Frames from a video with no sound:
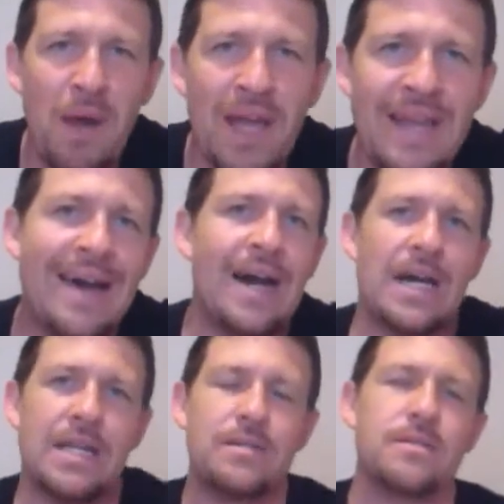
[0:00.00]
by God.
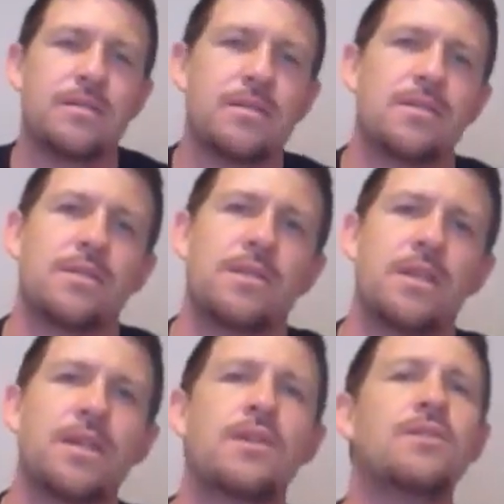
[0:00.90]

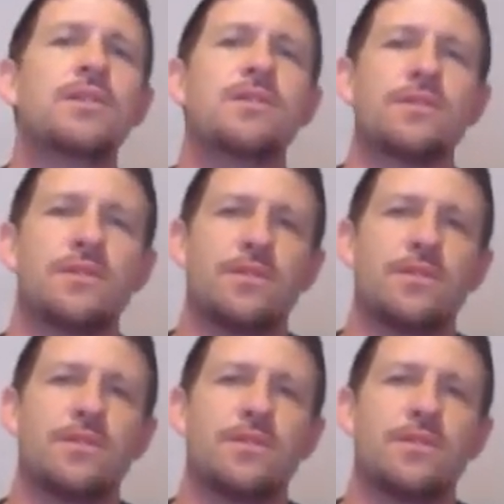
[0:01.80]
Thank you, Jesus.